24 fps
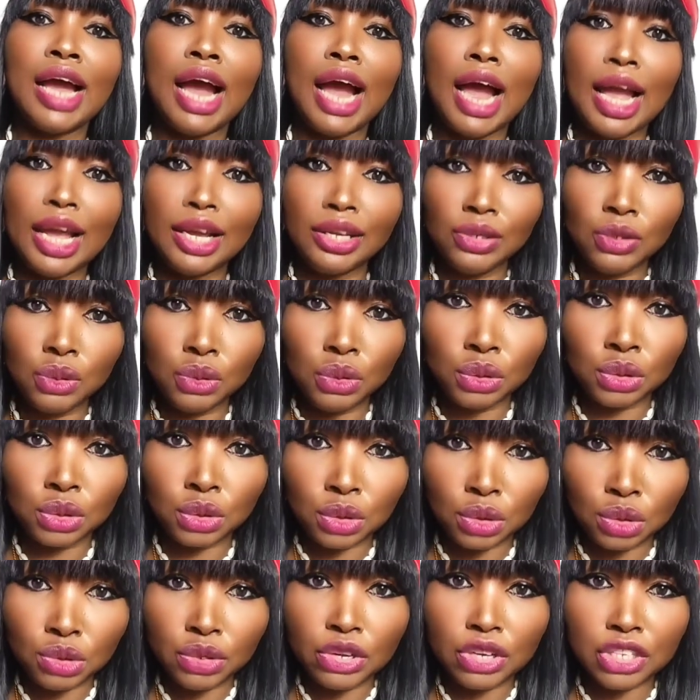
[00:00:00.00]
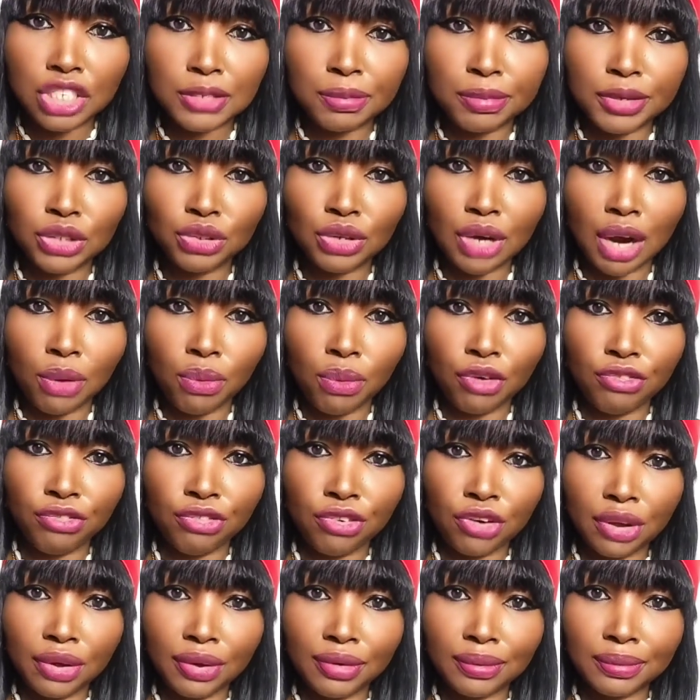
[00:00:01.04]
I use to do your spiritual work
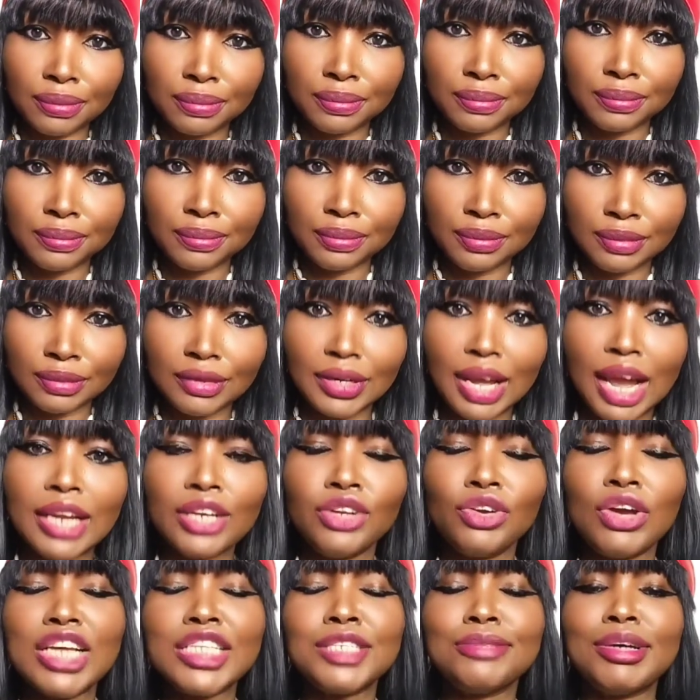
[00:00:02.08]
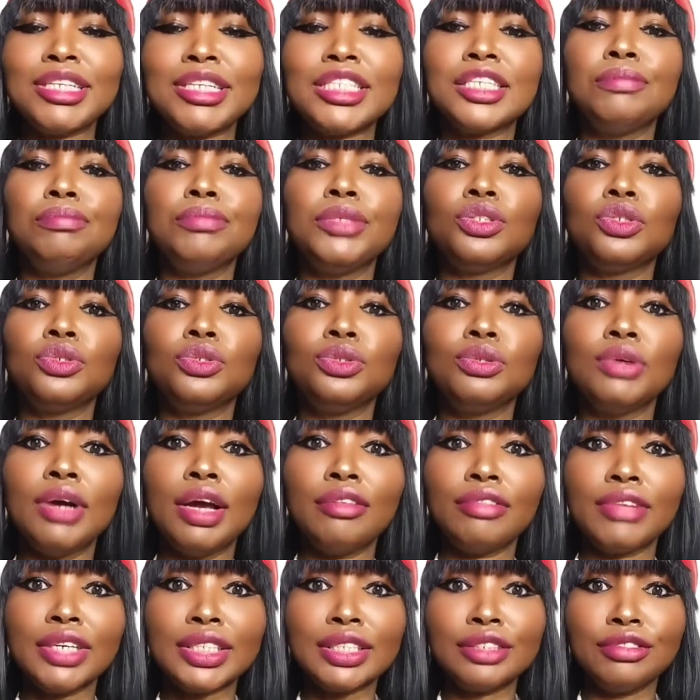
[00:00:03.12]
for you. And you're expecting me to do
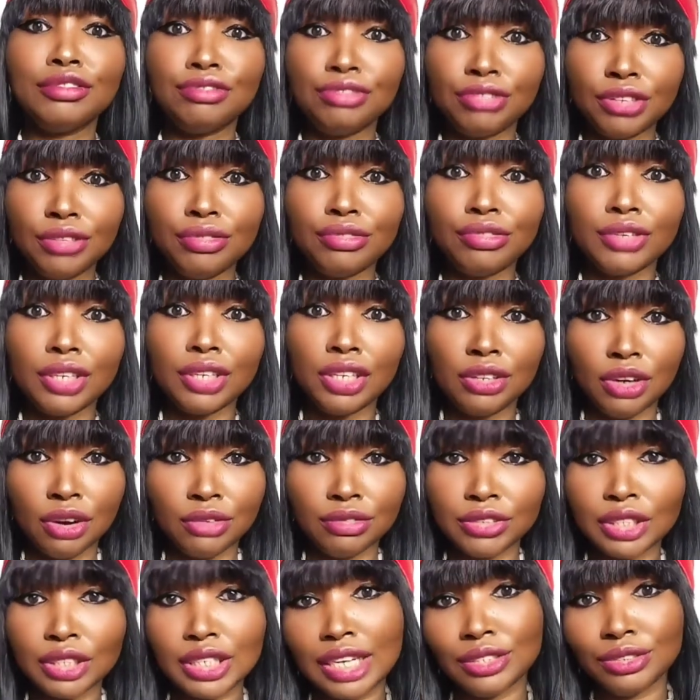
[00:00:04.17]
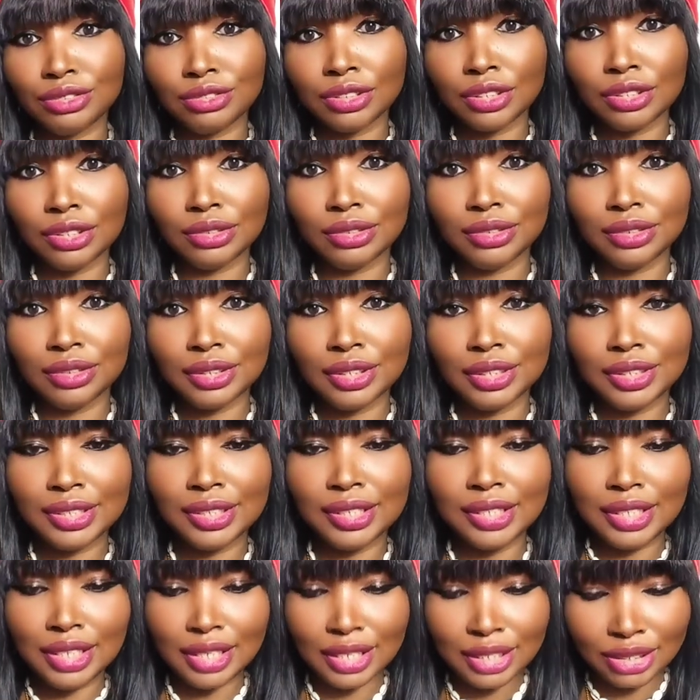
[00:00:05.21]
everything free of charge for you.
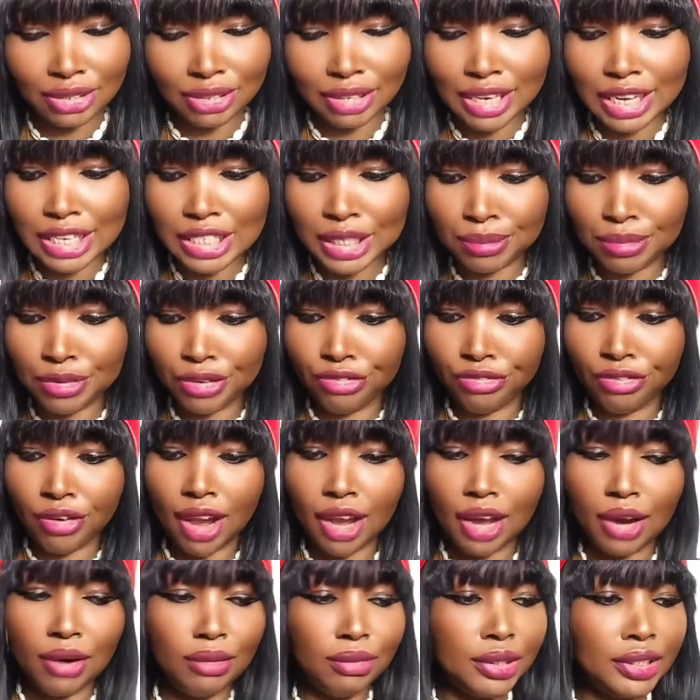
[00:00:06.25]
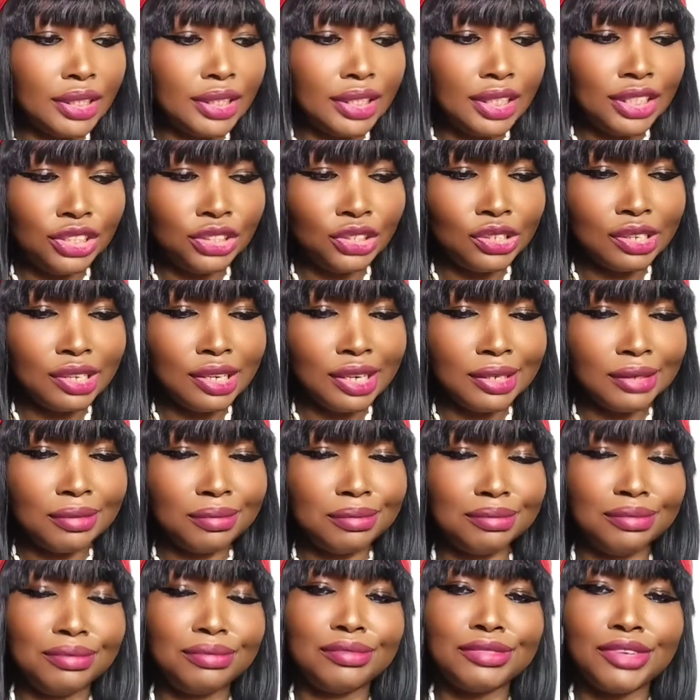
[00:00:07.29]
So let's be fair with each other.
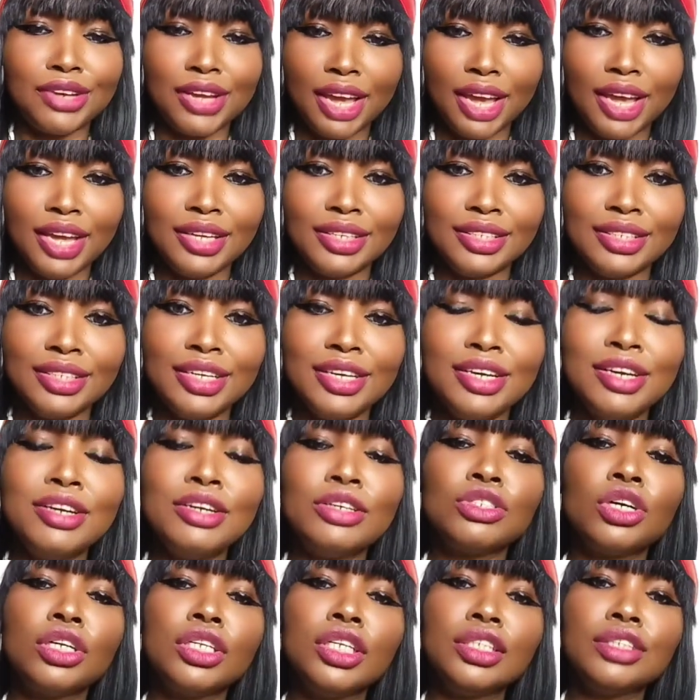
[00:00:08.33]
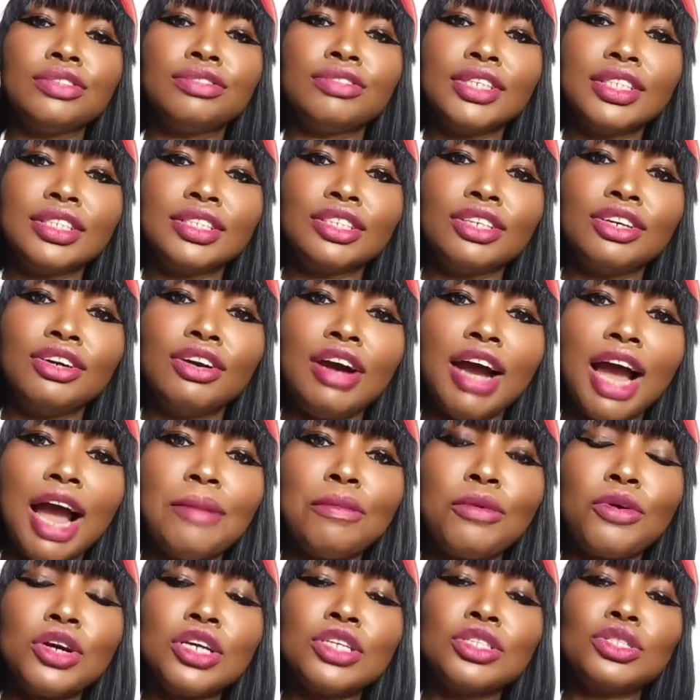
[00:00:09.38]
Okay? So this video,
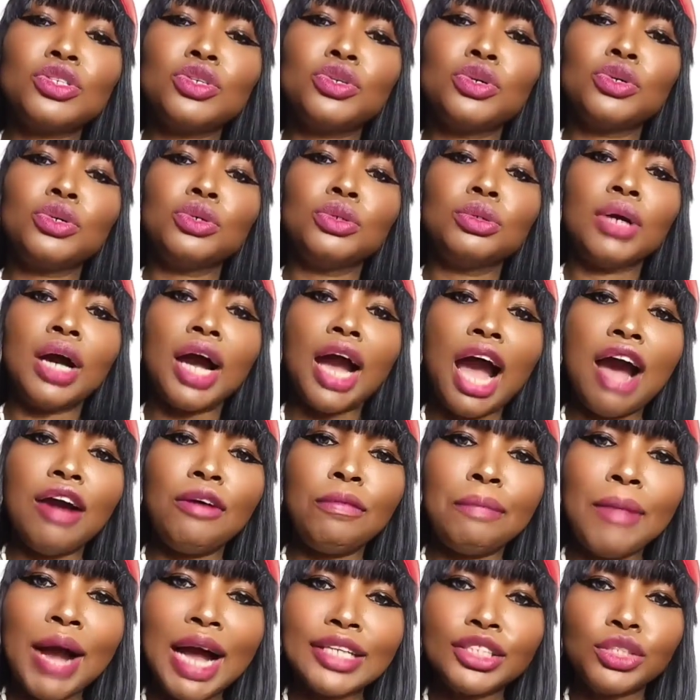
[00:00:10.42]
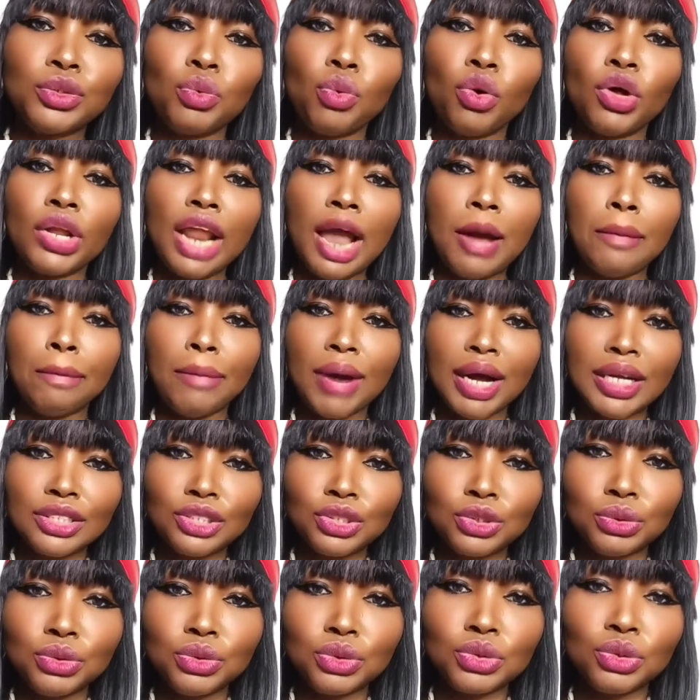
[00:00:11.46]
I'm going to have part 1 and part 2.